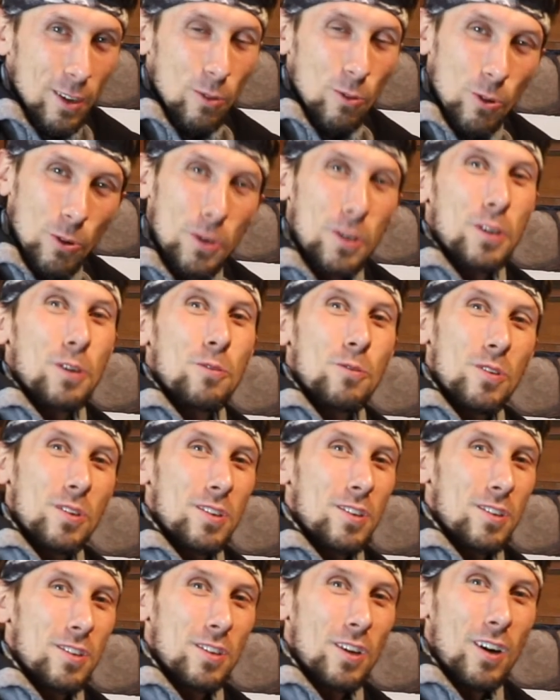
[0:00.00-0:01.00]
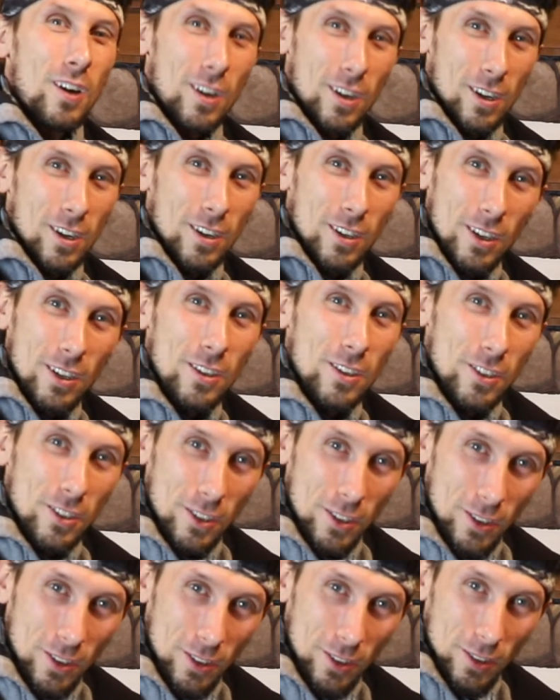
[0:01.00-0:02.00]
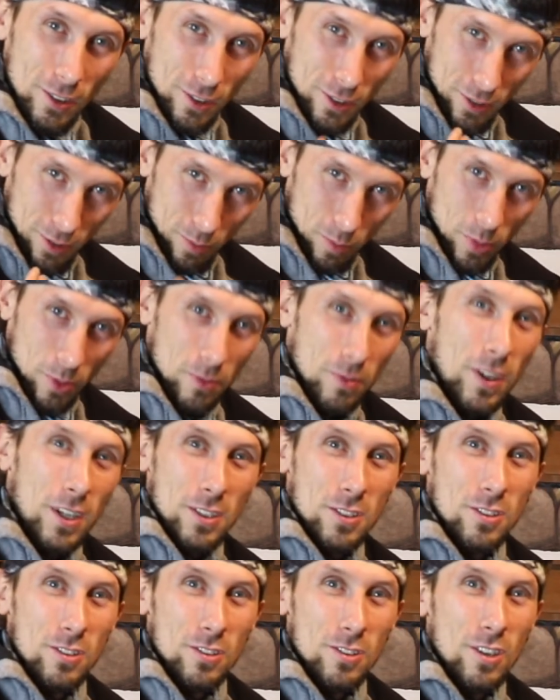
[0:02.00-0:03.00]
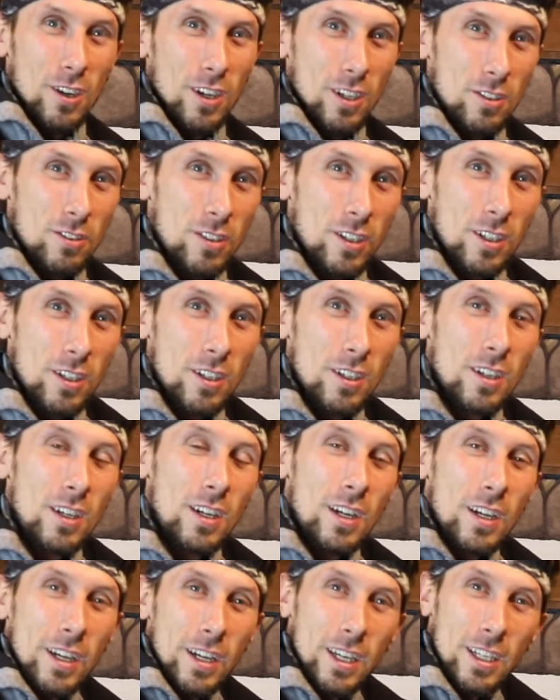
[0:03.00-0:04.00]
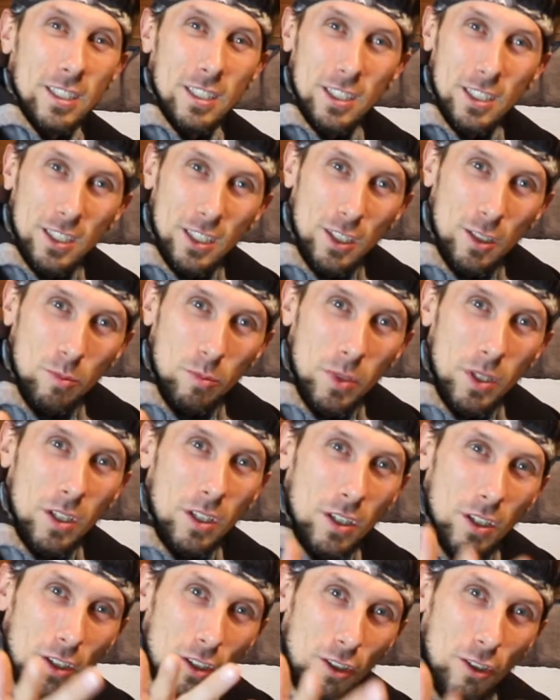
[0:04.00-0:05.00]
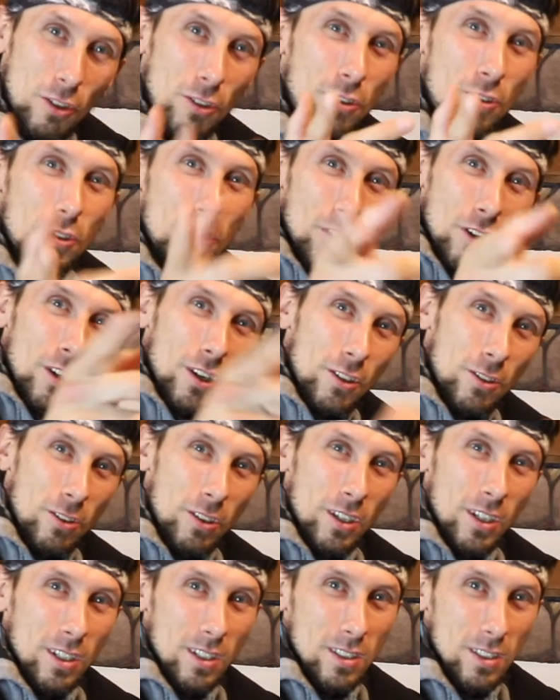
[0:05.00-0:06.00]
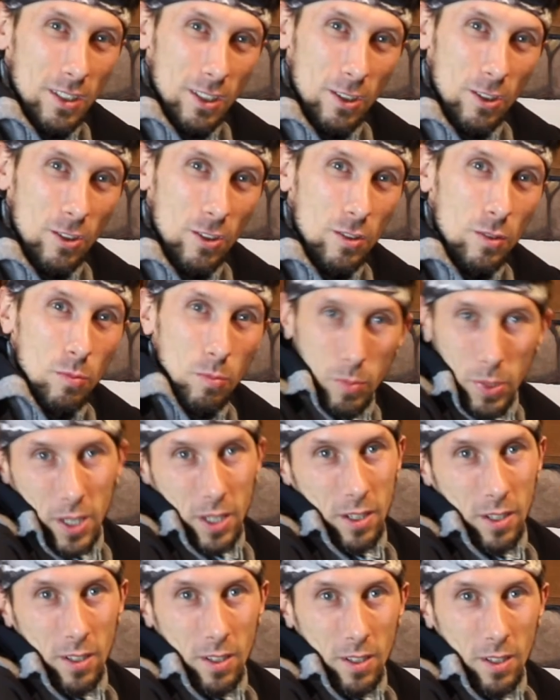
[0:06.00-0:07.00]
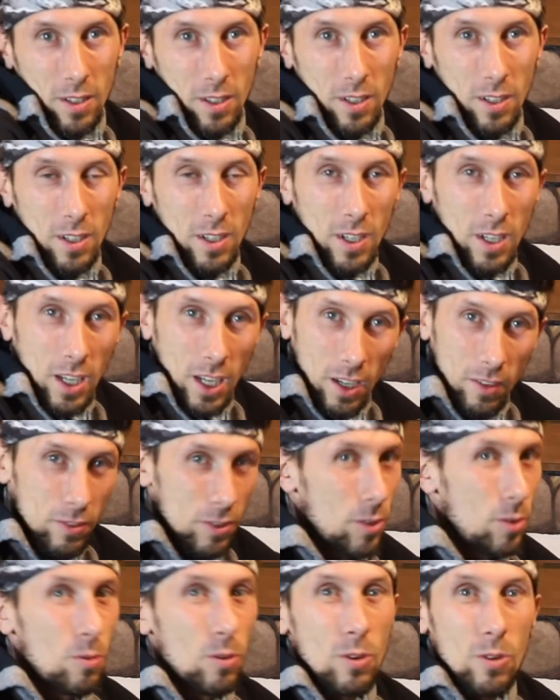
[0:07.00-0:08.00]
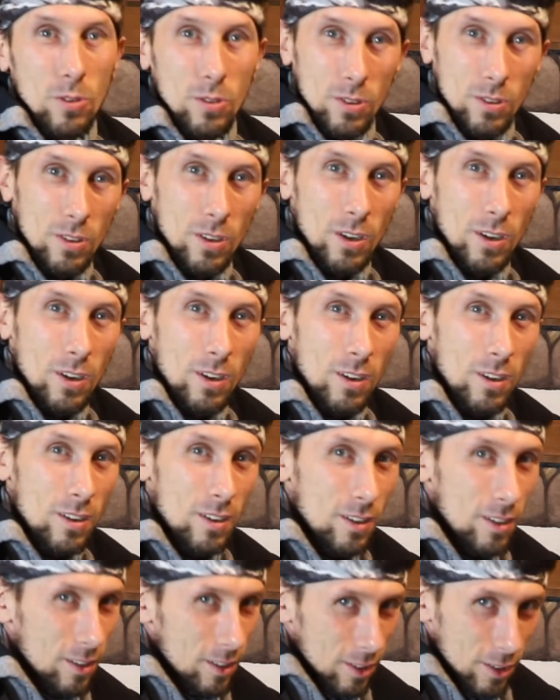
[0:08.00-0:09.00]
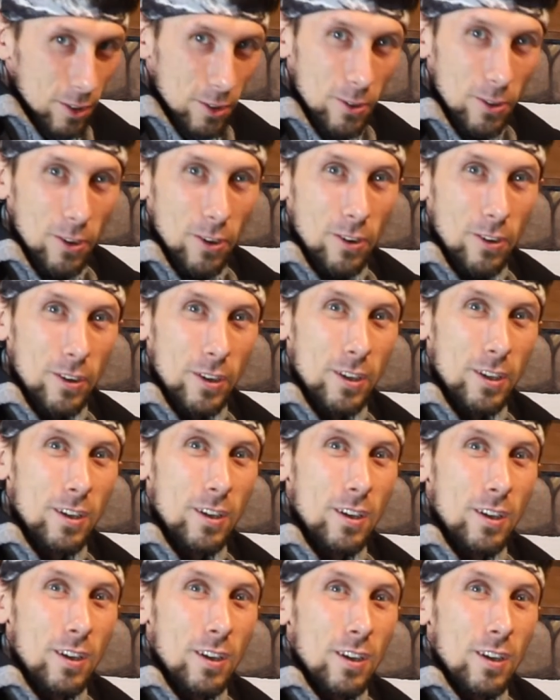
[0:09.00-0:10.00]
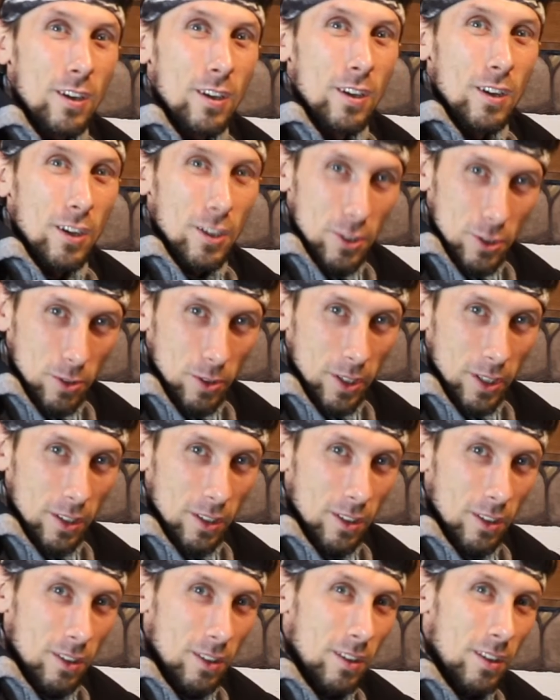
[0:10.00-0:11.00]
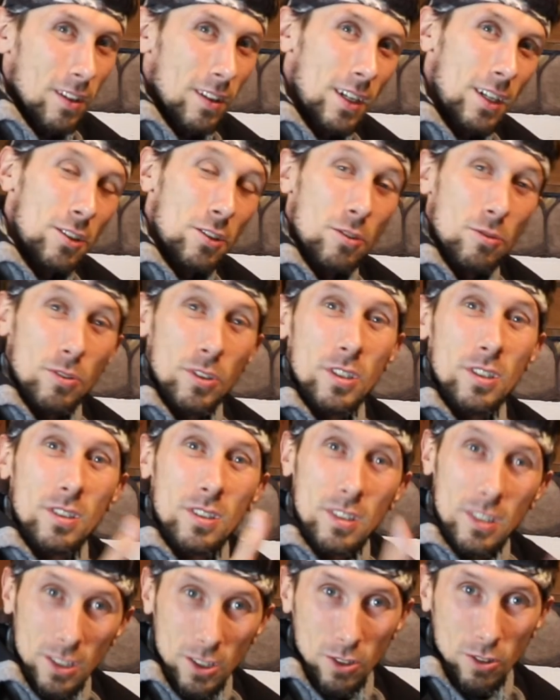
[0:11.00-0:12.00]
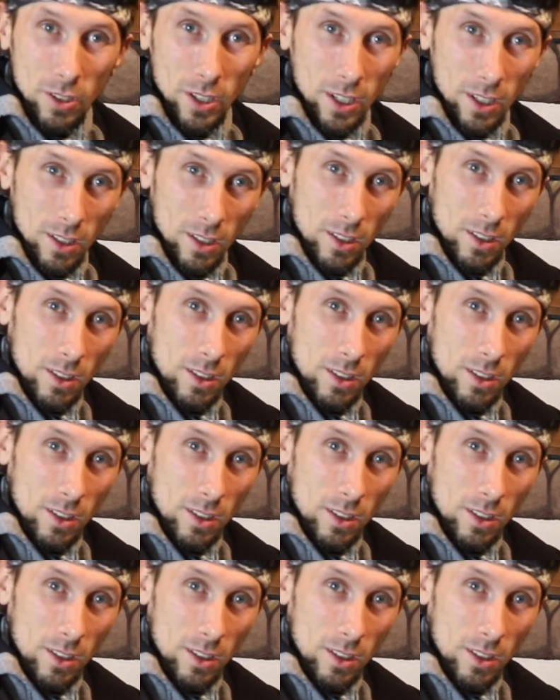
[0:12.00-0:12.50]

Working with a dog, another professional dog trainer, is just going to make your dog training skills better. If you own a dog, you're already a trainer, and that's your reason to train.